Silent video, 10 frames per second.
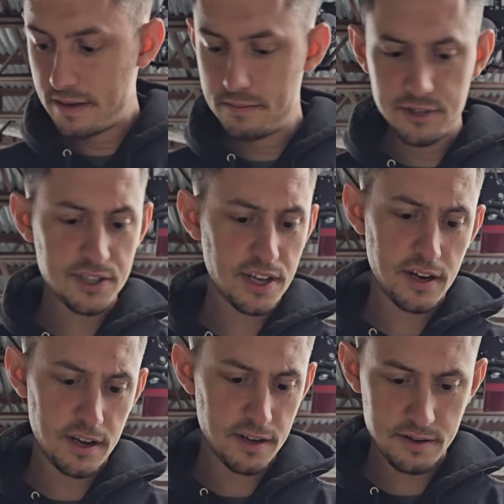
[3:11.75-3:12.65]
Just
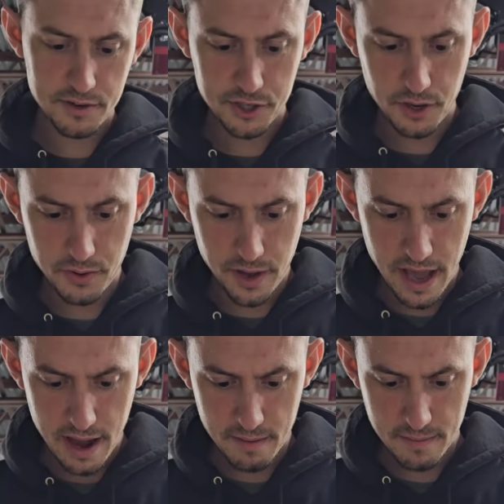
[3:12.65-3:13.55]
gonna show you
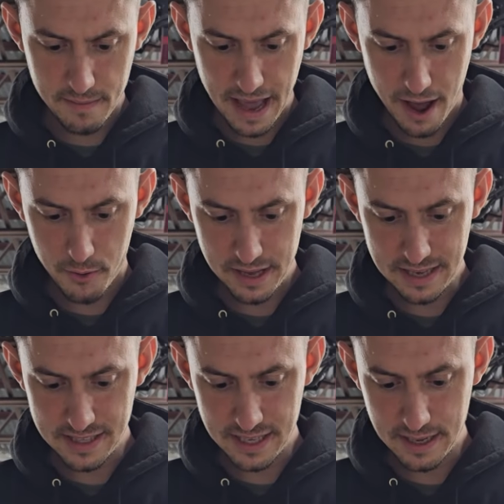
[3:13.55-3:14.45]
again how
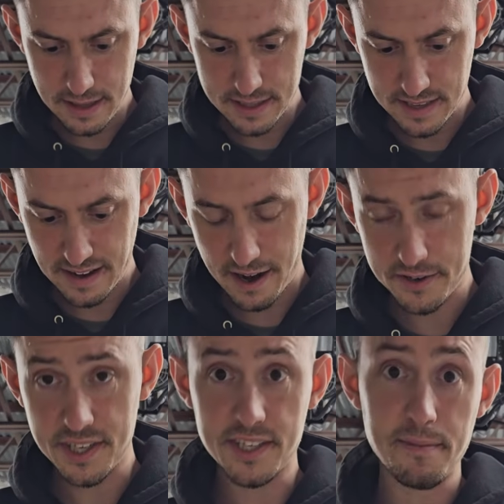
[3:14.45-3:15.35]
easy this entire
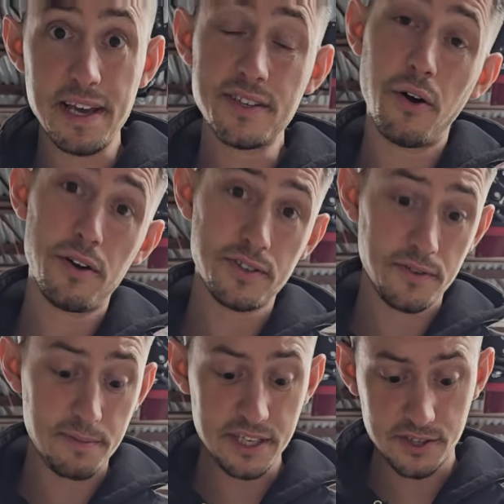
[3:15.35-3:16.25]
system is, also
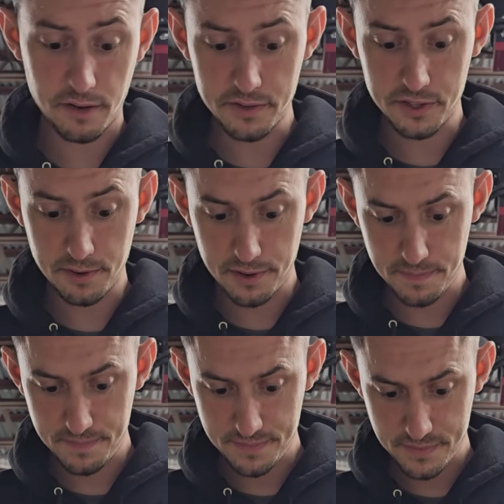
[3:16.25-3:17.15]
to be serviceable.
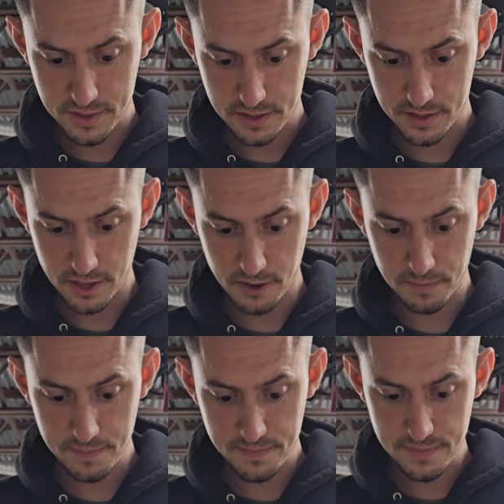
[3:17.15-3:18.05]

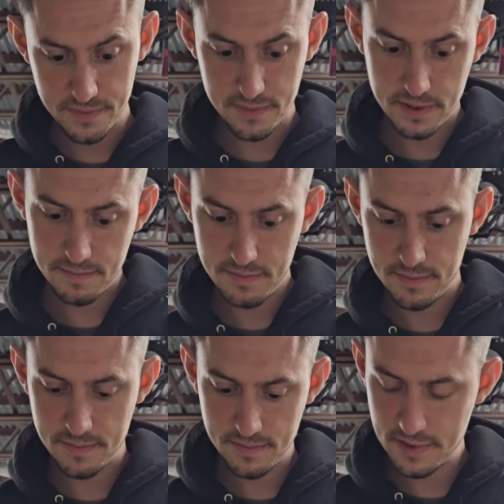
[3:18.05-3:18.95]
So
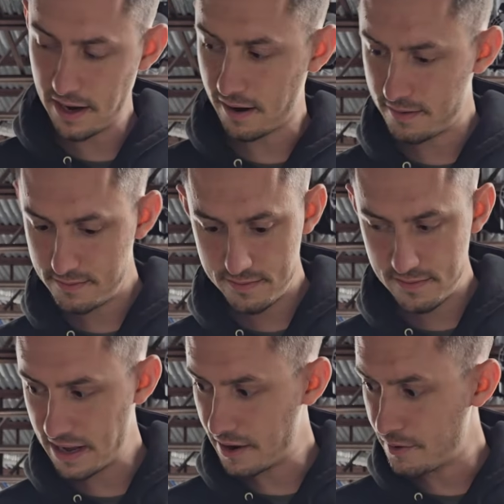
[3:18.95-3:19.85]
here,
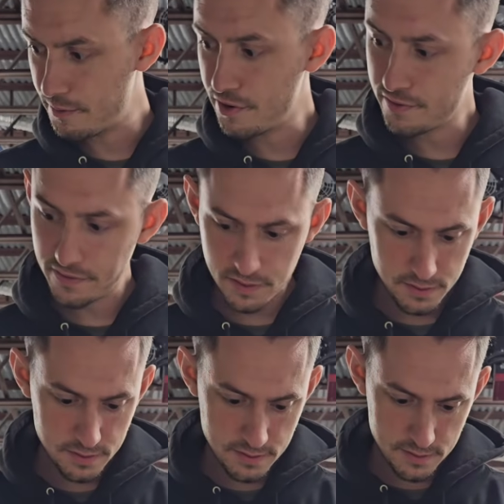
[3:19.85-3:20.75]
end removed,
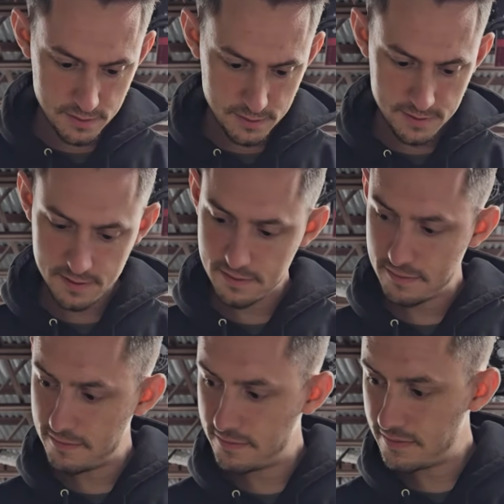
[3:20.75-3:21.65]

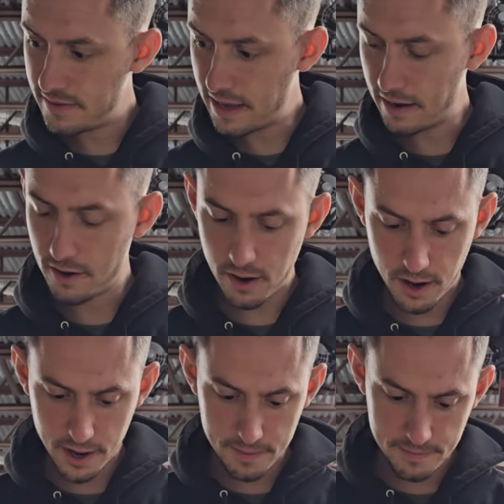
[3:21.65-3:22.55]
and
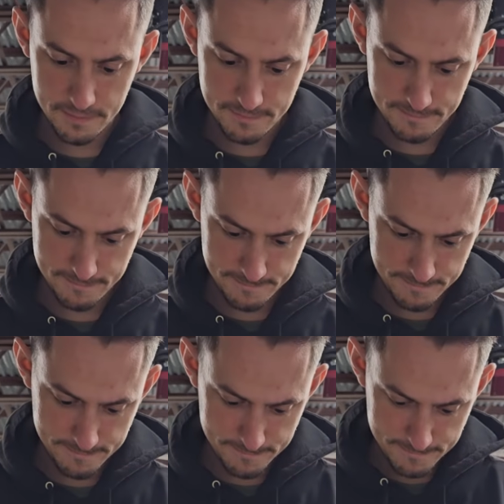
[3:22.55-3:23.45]
cut,
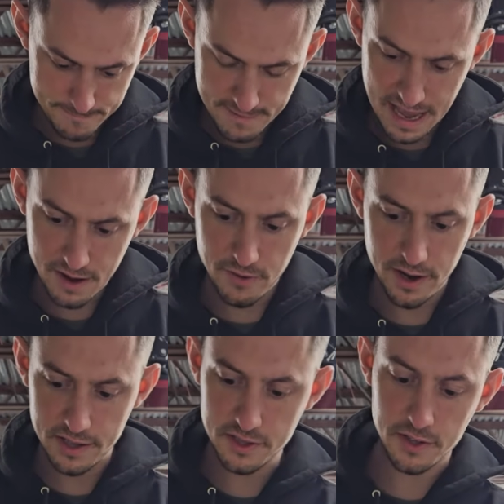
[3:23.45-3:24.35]
and
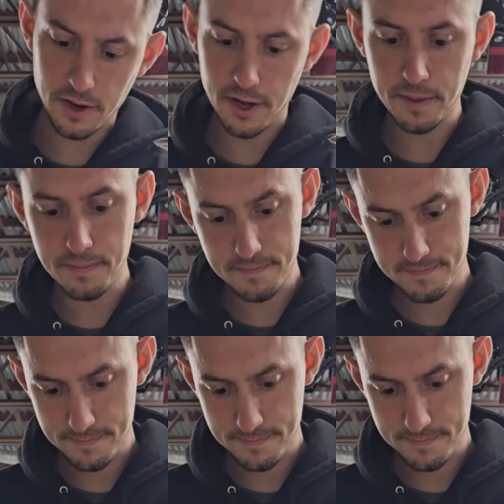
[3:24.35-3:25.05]
reinstalled.